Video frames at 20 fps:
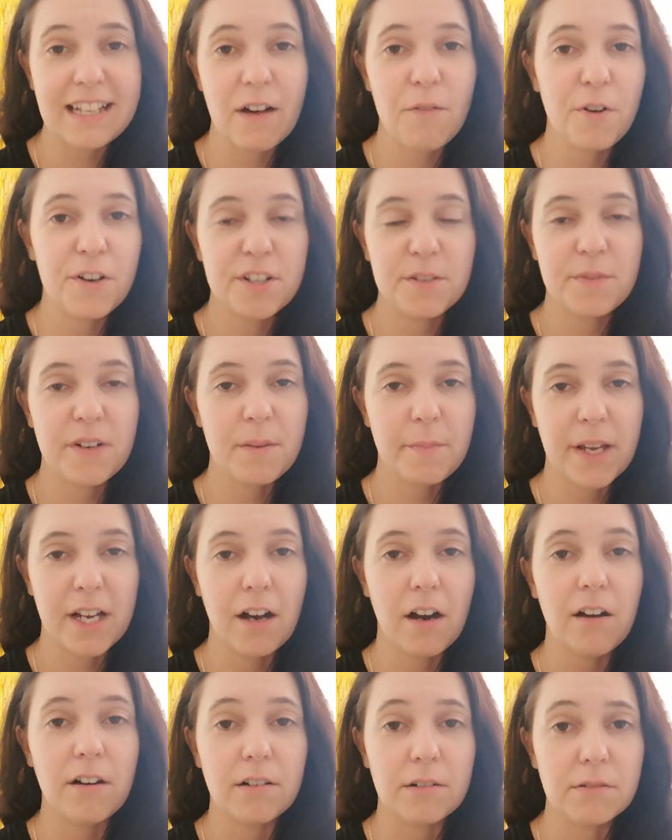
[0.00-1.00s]
that wasn't one of my
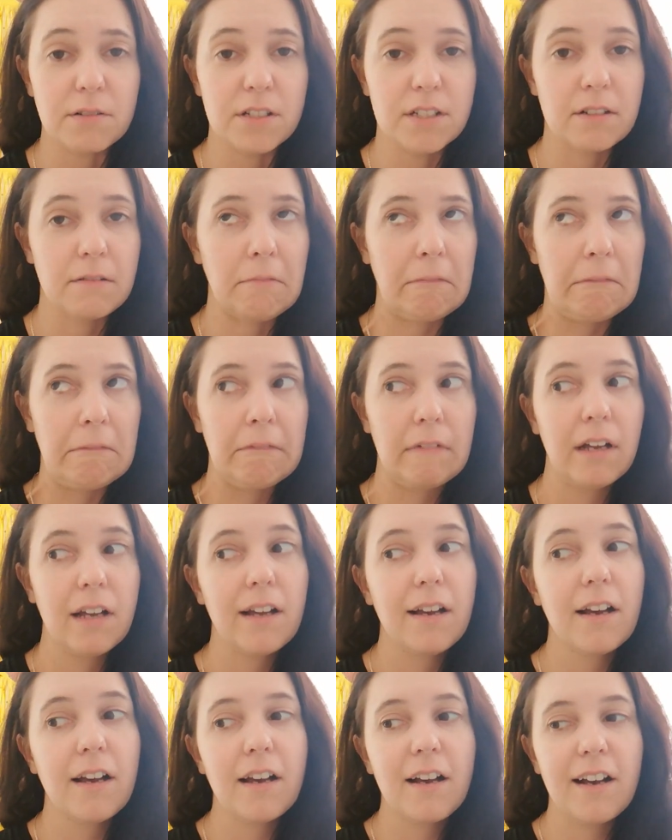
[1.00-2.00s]
goals.
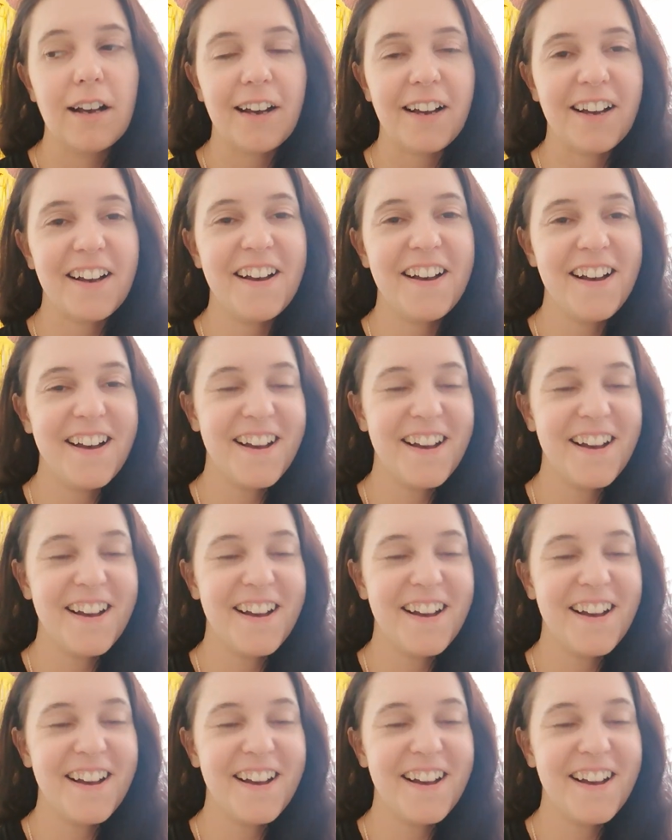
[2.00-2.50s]
But